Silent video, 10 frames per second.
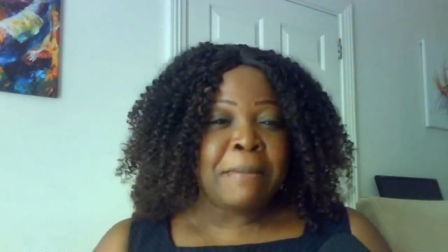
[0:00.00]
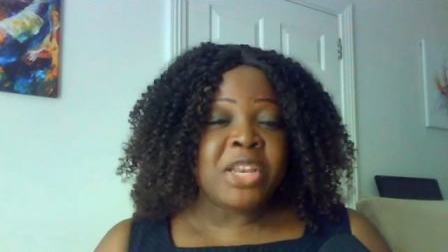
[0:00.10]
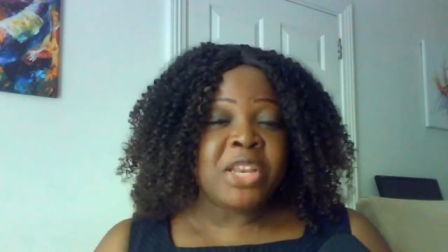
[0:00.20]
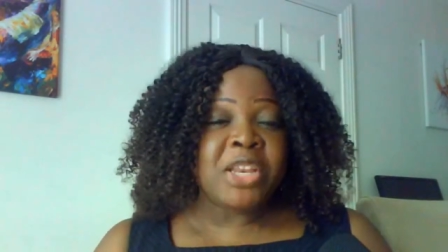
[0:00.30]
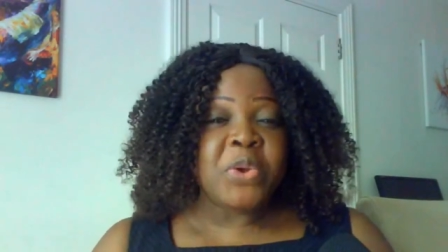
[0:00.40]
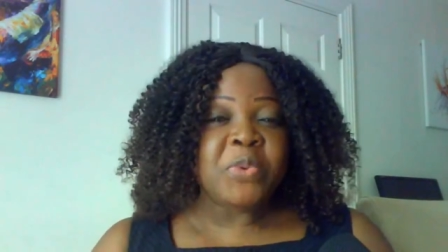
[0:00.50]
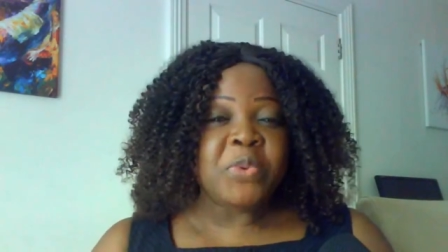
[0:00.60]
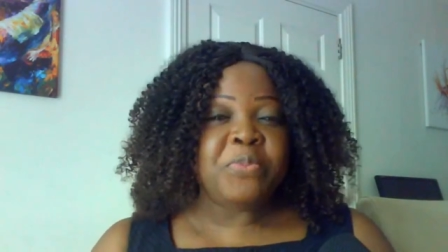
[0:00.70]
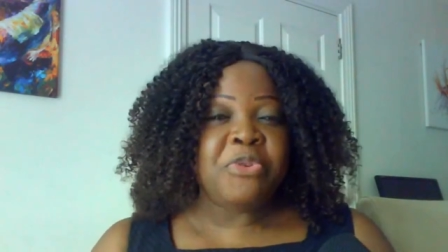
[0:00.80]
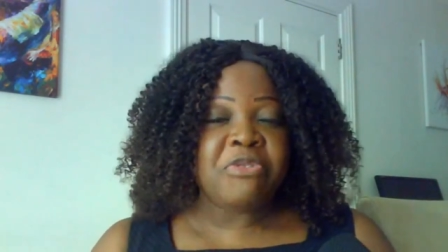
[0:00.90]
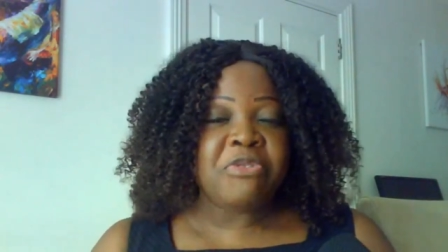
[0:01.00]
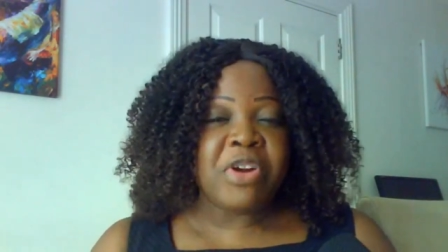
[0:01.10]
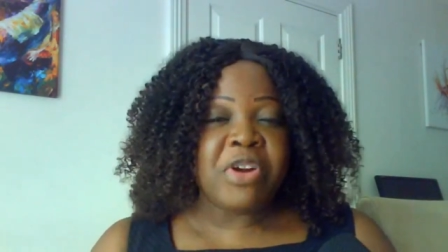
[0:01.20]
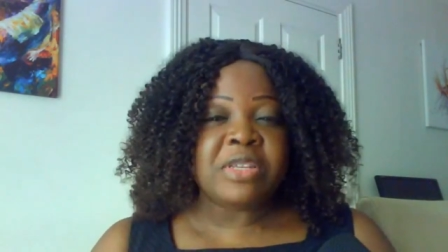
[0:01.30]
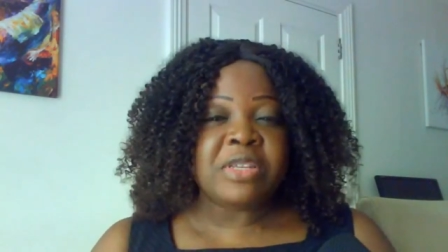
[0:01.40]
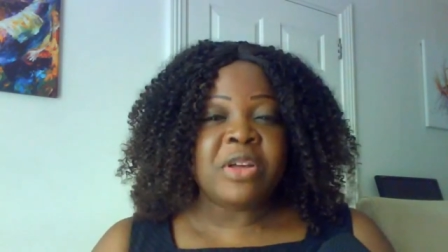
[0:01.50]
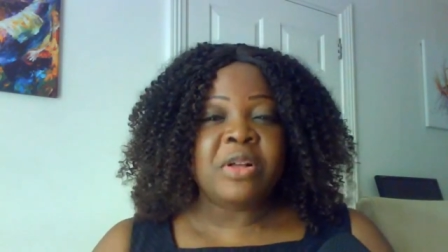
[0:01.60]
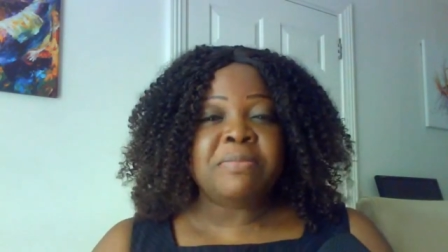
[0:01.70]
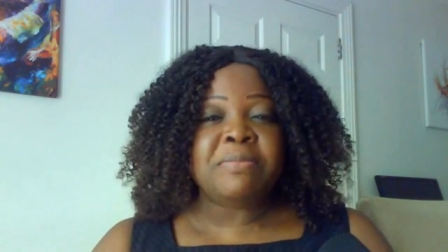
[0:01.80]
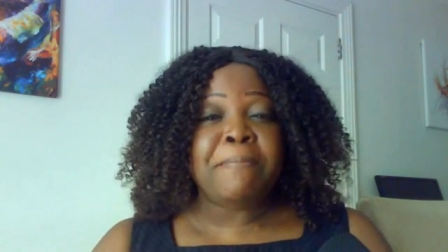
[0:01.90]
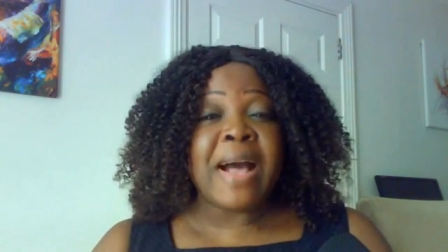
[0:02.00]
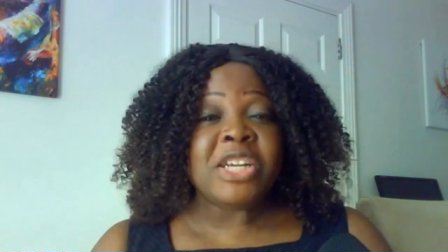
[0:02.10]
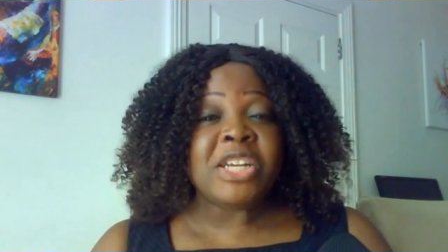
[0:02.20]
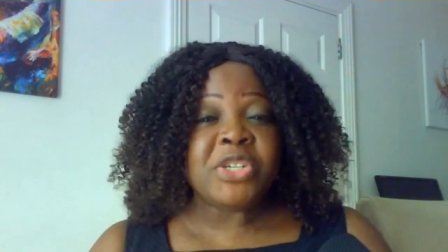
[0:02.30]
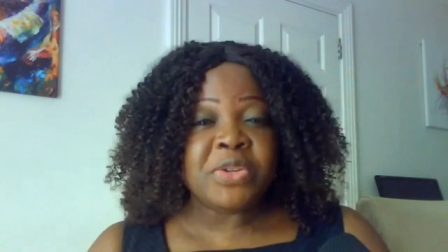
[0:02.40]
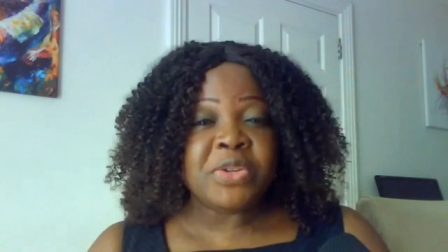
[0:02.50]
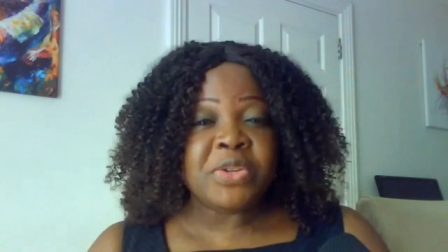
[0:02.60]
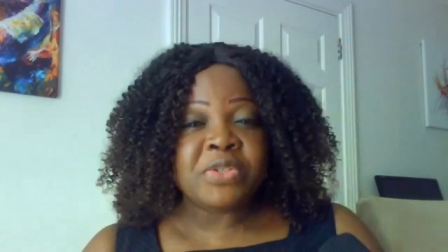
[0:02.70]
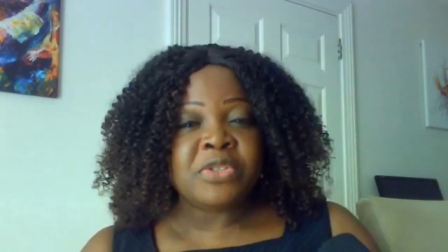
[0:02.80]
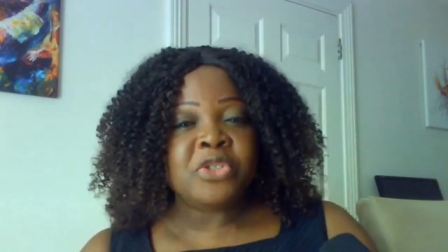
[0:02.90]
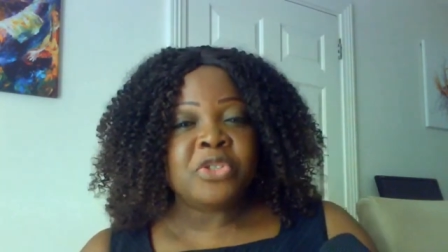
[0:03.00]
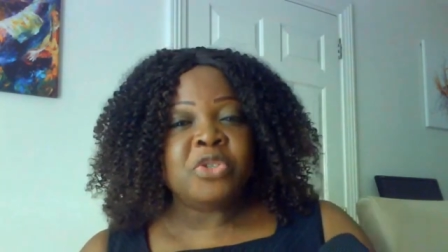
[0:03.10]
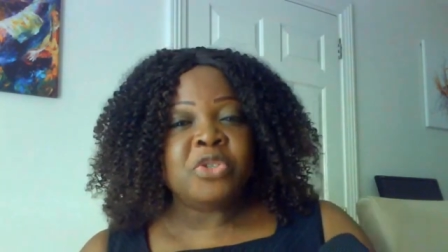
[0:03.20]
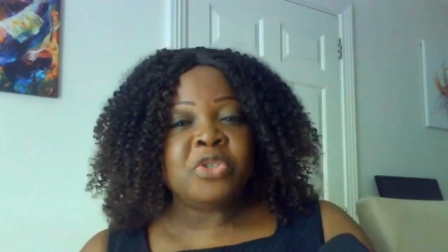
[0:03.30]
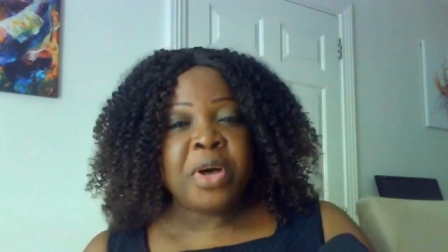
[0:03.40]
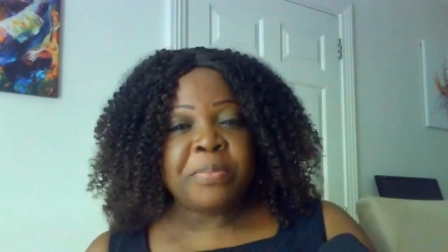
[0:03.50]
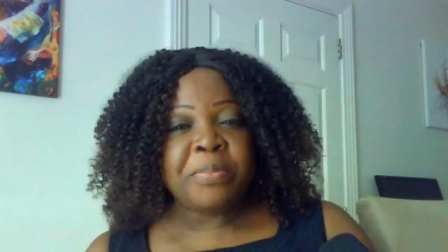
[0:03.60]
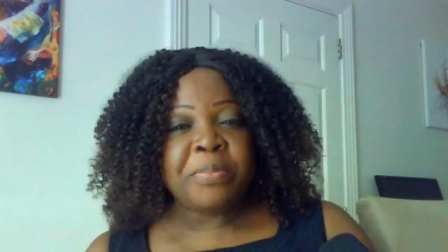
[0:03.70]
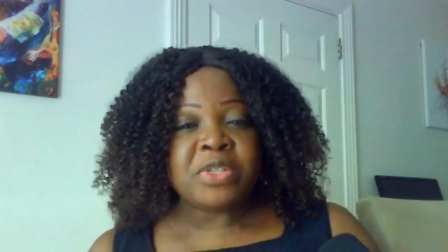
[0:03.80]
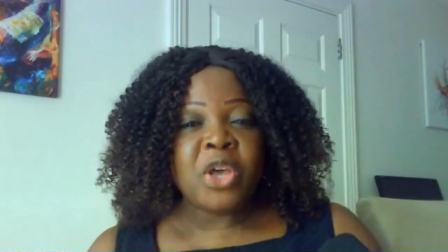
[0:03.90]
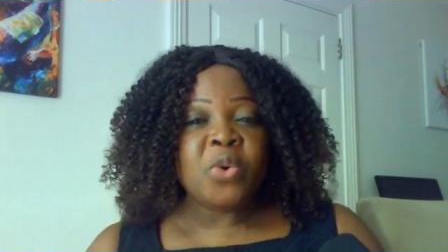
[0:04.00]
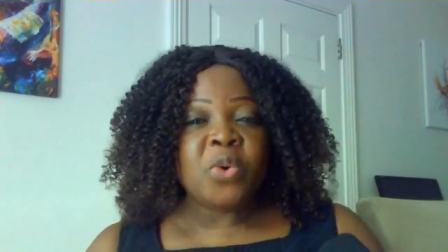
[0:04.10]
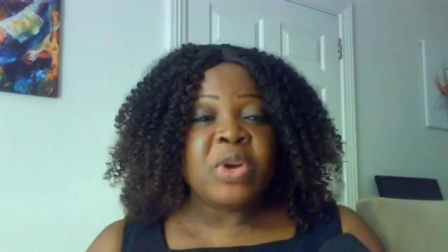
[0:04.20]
my new program is called Passion to Purpose,